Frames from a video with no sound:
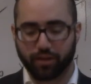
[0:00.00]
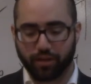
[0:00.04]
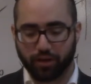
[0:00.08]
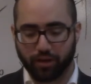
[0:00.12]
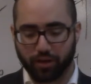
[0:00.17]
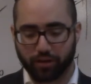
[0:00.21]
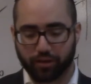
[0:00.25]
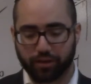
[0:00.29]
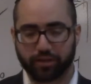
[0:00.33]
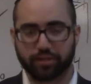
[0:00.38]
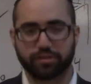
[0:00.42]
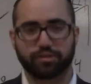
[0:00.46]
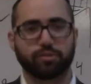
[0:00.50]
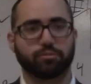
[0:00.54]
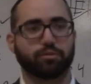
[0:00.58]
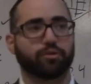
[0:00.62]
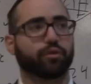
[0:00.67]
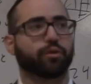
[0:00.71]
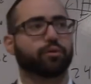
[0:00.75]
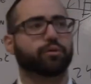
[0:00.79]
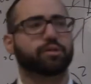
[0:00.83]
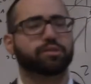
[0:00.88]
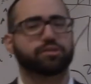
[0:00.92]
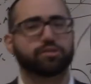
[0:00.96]
Okay, so
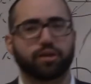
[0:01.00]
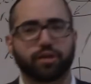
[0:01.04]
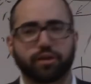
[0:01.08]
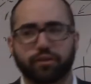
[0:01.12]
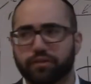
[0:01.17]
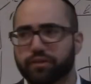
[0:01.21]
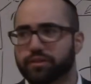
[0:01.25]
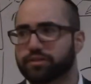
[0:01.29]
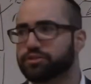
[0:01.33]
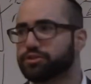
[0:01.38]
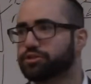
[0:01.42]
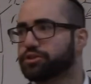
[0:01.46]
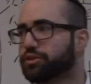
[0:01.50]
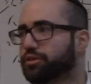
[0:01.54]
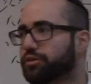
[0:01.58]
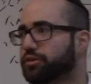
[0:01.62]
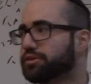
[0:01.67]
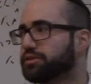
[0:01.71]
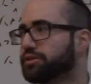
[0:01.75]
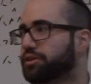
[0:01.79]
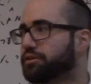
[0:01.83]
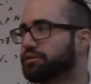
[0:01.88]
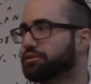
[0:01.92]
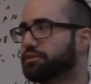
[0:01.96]
before we start, this shiur
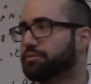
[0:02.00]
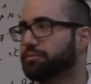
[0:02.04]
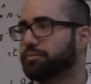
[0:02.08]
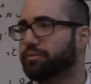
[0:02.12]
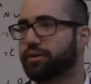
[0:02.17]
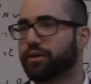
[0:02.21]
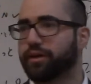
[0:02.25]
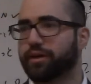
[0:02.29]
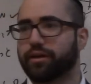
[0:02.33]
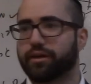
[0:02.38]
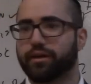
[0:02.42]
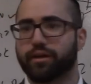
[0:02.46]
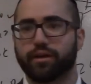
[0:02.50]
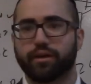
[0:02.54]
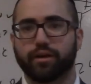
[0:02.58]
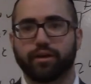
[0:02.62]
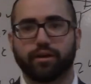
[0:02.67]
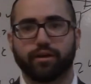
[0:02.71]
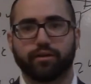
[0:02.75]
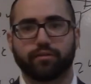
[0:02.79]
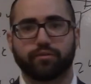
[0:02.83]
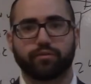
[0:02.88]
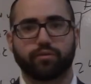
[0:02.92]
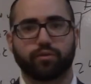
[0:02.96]
is going to be
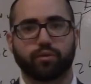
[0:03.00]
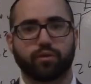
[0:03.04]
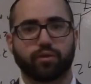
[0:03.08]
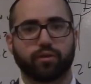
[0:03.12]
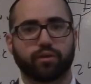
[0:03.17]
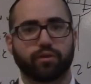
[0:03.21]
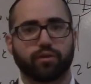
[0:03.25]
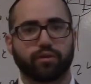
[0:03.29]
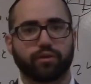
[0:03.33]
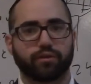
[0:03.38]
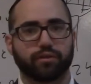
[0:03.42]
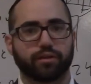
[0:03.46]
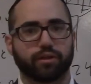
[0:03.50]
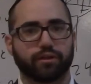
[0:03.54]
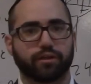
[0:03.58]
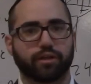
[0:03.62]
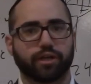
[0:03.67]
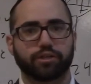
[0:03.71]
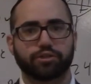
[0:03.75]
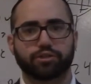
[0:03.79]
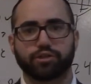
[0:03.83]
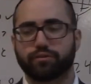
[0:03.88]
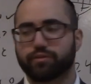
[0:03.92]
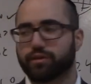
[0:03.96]
for the
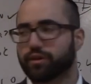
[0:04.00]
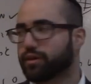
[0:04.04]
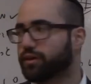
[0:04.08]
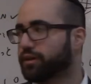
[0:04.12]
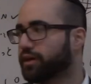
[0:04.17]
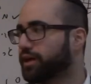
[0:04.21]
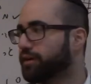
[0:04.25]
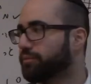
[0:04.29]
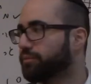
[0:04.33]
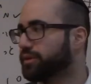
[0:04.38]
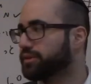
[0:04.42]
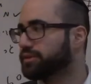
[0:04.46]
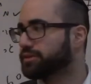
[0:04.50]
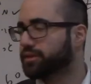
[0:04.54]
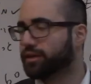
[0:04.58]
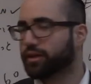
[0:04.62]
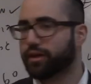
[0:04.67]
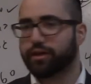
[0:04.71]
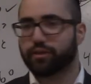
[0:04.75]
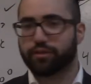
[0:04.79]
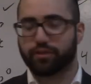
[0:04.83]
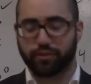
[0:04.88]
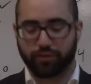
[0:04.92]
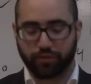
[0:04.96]
dedication of Achachai Bat
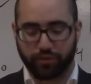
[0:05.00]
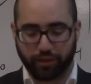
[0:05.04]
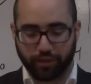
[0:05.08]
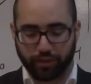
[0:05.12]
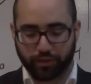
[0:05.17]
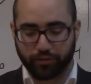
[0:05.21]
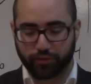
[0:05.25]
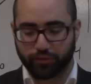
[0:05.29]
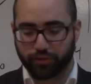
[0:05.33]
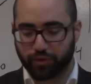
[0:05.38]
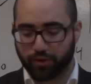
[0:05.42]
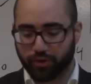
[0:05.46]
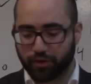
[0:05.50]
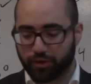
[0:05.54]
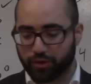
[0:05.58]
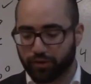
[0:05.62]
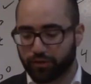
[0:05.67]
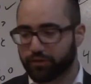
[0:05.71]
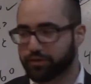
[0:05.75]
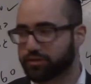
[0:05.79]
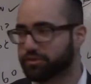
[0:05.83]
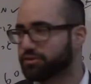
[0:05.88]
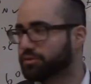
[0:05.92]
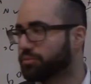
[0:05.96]
Salat. Thank you for all
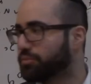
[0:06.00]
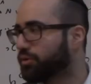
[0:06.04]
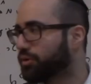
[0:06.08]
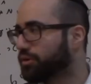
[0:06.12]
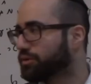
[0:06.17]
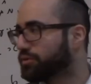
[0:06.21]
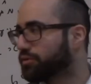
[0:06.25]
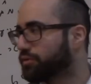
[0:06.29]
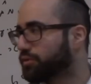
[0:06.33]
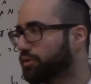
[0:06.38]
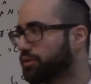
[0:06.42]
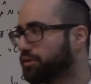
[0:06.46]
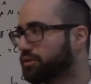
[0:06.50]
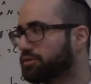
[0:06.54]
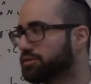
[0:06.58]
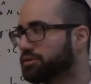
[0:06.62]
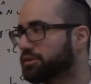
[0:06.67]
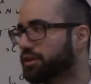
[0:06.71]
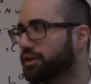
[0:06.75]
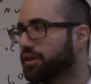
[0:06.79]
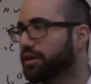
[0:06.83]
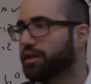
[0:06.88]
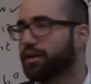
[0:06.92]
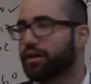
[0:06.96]
the support, of course,
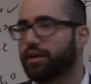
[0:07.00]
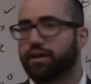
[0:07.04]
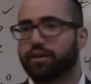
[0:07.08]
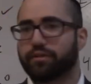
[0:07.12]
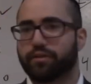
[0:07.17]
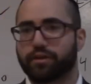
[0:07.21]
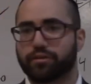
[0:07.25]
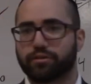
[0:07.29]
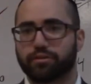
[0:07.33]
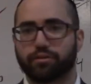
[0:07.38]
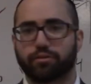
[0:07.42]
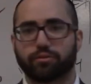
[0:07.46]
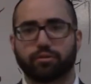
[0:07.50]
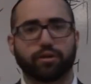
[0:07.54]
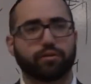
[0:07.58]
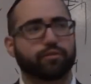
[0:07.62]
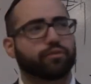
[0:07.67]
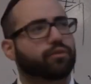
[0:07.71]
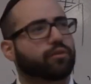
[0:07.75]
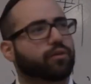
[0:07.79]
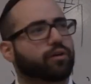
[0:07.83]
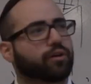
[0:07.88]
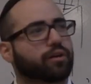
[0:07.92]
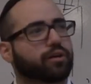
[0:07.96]
and thanks to the Rav
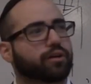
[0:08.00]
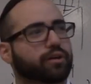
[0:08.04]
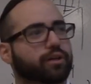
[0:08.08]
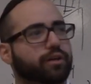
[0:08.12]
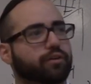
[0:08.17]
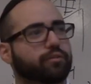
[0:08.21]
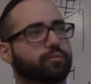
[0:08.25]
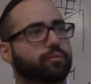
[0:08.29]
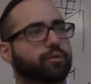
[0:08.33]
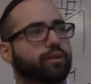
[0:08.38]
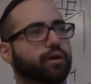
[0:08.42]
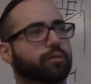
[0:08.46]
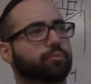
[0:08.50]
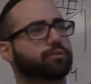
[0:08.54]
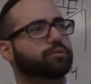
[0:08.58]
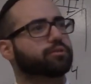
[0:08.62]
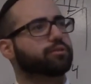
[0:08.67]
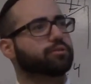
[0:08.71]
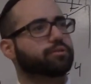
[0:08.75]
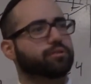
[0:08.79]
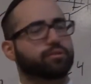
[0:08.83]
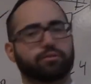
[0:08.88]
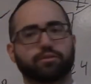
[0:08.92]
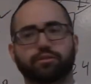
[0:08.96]
for giving me the
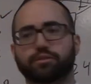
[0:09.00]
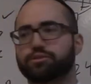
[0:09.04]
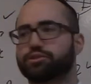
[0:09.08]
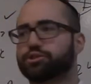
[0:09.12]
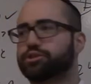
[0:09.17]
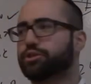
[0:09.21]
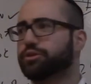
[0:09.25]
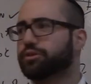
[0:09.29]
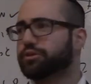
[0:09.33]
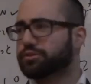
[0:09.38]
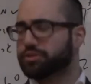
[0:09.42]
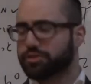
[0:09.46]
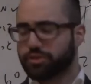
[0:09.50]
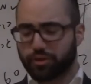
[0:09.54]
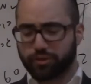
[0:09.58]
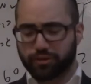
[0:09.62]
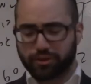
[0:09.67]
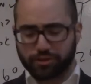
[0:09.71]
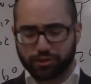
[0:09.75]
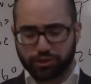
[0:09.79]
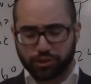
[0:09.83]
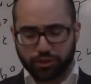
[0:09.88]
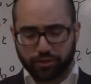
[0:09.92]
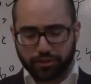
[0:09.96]
opportunity to do this shiur. So
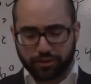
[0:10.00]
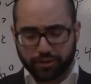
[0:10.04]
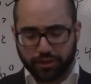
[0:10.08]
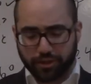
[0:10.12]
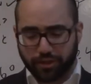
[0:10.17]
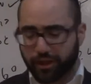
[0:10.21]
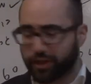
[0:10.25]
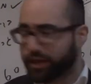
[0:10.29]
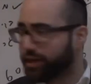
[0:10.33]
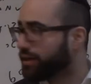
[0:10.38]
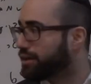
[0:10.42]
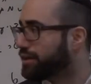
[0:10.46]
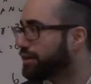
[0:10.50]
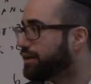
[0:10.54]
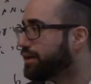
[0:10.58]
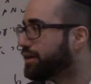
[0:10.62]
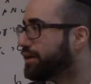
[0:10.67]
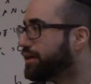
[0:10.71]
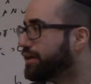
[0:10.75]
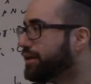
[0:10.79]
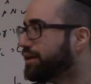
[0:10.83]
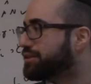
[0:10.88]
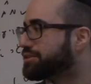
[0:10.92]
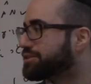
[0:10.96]
this shiur today
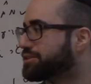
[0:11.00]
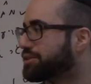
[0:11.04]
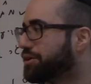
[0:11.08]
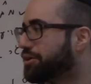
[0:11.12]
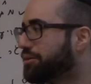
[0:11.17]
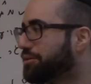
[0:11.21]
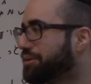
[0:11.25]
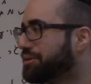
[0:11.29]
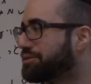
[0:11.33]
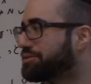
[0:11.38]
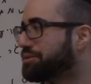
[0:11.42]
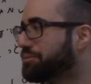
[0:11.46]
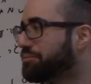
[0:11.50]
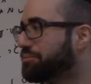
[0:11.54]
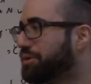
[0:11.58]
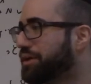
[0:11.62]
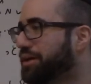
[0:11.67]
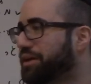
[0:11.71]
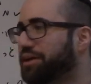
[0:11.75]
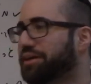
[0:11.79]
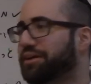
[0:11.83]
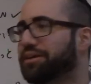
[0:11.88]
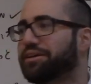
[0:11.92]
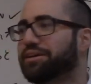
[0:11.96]
is going to
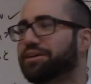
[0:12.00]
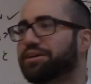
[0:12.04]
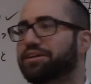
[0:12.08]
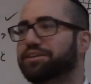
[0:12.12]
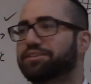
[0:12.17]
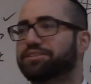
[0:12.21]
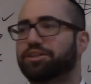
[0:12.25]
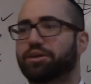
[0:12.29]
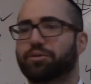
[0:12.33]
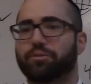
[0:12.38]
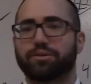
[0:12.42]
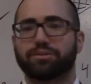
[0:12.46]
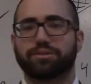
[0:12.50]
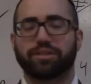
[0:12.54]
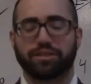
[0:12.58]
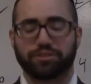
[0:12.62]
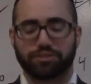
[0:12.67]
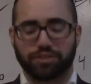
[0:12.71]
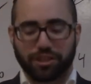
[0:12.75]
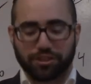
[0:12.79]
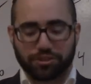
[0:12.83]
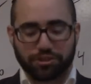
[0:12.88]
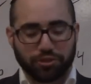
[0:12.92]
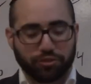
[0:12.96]
be somewhat
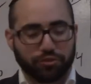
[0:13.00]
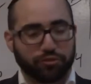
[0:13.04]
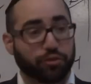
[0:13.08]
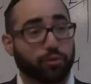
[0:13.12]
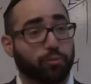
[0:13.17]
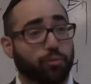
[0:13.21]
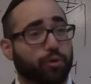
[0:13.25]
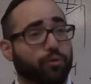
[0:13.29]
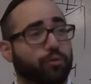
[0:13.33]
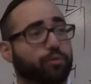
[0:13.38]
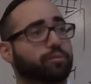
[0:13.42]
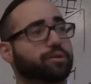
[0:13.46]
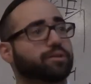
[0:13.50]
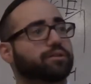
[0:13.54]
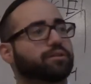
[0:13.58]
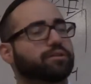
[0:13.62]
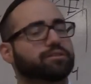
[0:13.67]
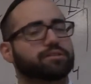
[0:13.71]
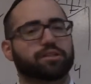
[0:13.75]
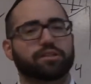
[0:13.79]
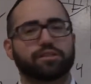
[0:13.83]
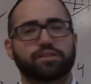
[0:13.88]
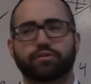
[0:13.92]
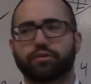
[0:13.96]
tangential from what we've been
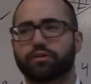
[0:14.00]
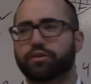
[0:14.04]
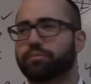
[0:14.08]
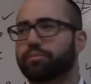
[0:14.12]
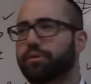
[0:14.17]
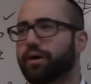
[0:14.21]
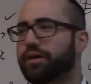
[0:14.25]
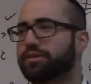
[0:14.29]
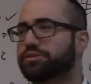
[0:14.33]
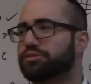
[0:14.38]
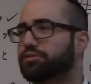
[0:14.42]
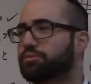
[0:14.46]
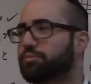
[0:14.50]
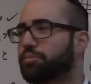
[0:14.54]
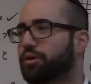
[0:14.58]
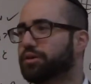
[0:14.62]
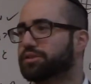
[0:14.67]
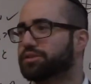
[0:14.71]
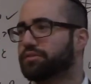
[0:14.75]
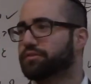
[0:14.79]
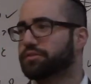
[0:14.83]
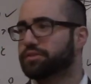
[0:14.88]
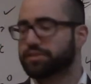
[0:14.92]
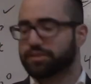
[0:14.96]
discussing for the past two
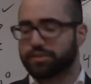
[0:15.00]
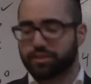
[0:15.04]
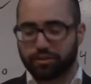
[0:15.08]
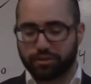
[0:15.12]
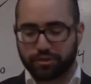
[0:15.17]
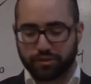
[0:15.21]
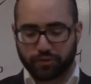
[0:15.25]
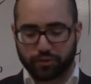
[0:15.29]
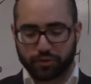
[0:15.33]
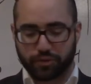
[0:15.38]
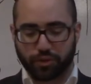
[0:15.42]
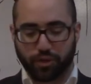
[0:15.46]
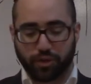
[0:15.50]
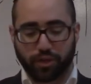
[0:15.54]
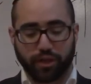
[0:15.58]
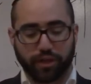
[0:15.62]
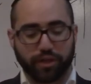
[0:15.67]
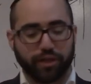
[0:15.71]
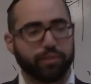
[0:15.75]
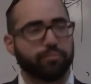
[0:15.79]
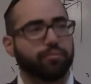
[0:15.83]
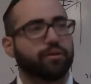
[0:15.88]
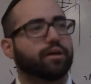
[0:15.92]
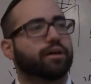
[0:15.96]
parts of the series for
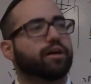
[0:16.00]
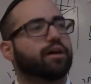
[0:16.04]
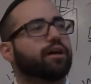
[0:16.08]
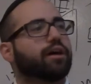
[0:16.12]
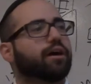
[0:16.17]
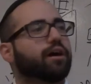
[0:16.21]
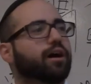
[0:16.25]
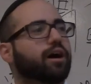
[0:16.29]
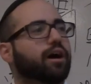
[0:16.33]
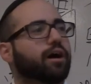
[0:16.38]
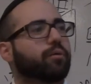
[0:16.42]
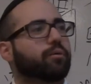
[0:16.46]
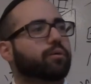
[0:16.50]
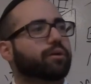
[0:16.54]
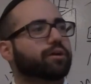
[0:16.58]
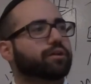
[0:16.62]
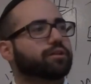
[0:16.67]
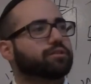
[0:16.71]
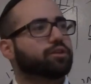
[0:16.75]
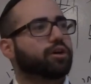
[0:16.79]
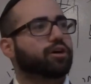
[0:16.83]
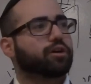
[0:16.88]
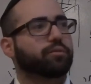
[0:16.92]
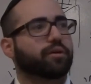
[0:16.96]
Talaim. Uh, we're going
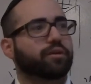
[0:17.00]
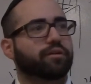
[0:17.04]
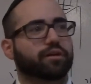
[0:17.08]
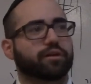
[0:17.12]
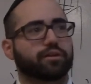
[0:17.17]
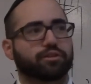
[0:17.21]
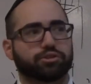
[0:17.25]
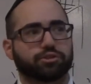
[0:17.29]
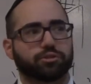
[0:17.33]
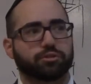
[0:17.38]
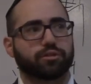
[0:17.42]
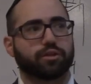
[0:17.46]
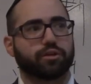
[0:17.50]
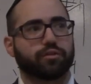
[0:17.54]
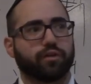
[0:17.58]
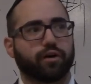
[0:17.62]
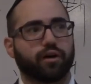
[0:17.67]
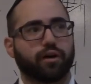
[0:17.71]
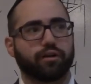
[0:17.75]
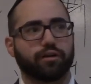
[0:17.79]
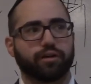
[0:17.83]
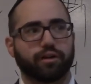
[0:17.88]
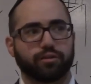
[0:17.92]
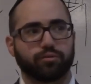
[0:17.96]
to talk about the kashrut of
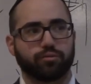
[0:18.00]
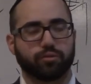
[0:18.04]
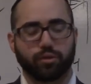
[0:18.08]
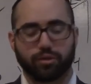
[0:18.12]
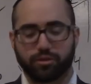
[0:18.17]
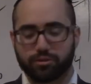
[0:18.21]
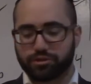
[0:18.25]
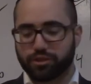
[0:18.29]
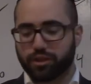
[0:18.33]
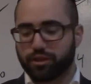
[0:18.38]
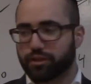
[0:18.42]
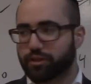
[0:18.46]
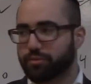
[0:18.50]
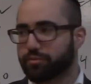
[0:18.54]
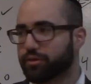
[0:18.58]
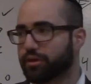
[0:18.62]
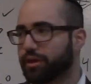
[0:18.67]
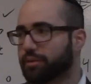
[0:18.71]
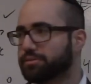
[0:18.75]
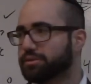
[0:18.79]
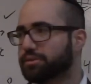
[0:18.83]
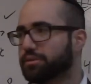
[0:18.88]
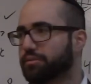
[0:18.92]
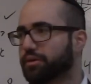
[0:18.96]
honey and royal jelly, and
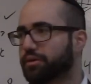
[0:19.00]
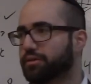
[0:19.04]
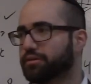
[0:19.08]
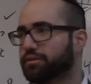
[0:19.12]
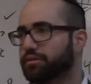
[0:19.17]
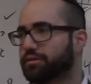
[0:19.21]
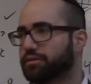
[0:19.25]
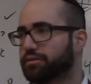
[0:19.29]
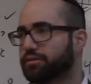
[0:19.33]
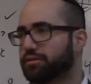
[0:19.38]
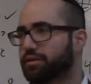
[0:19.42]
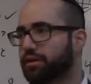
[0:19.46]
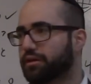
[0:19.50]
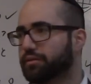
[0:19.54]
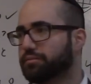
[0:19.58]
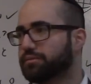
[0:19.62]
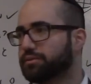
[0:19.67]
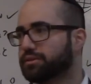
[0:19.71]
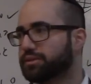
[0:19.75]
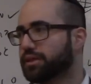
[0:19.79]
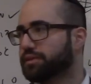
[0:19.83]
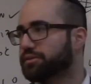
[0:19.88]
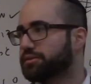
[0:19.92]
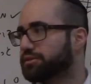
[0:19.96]
perhaps some other um,
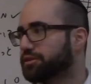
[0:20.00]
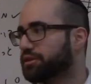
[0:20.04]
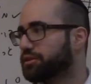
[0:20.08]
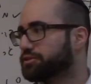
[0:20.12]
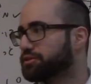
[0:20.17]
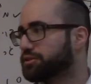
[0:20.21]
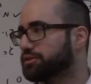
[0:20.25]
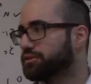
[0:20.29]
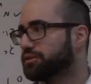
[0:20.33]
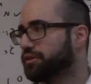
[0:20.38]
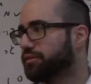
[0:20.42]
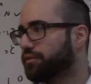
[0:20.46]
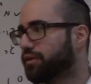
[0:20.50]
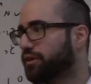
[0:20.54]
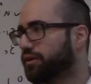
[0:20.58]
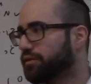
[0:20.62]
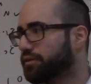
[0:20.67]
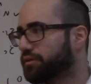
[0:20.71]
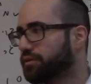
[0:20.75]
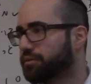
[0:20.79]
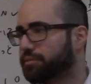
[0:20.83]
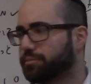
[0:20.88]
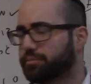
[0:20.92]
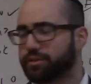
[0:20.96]
side discussions of
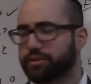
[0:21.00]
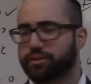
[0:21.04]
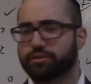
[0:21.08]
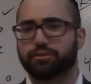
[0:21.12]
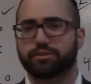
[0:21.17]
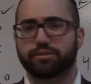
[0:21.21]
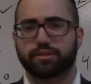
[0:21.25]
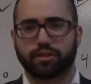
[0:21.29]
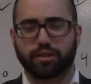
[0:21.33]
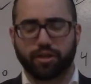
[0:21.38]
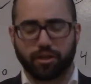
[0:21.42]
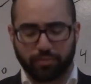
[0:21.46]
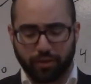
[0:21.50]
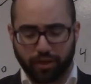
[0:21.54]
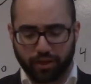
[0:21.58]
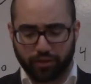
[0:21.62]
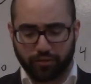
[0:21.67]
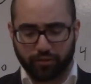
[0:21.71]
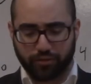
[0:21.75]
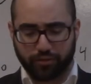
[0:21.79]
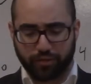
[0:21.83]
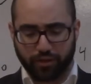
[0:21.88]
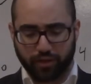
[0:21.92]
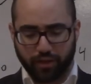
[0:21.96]
other materials that come out
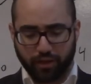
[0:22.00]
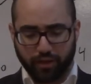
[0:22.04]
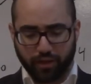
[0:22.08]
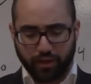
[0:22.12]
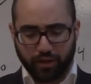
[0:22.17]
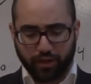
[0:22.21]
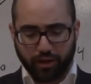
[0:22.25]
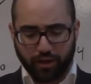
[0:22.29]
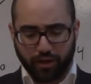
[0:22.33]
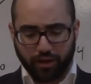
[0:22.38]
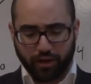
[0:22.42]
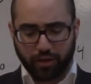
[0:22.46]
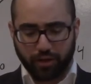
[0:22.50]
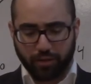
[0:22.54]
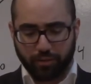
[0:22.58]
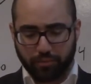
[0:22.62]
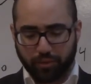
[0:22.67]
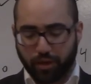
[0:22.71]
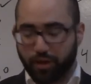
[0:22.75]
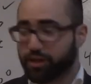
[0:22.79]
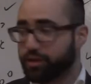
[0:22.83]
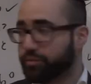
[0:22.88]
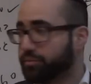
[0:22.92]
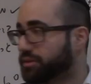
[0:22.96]
of um,
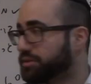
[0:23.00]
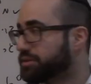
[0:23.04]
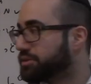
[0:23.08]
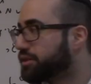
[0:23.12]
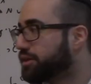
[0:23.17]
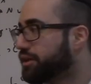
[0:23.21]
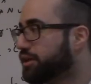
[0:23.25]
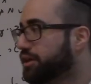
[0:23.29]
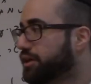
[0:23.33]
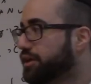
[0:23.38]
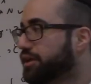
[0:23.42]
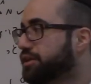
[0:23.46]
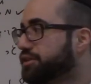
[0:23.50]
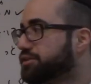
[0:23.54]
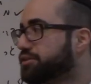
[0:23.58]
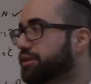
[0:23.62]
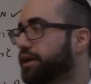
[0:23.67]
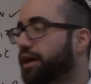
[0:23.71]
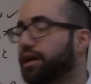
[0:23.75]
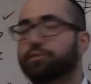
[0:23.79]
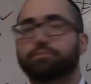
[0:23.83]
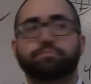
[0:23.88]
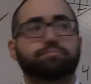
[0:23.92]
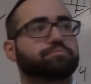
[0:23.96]
honeybees. So
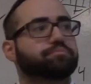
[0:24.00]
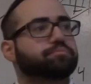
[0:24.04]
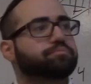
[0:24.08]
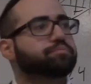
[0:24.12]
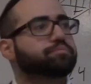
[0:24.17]
now,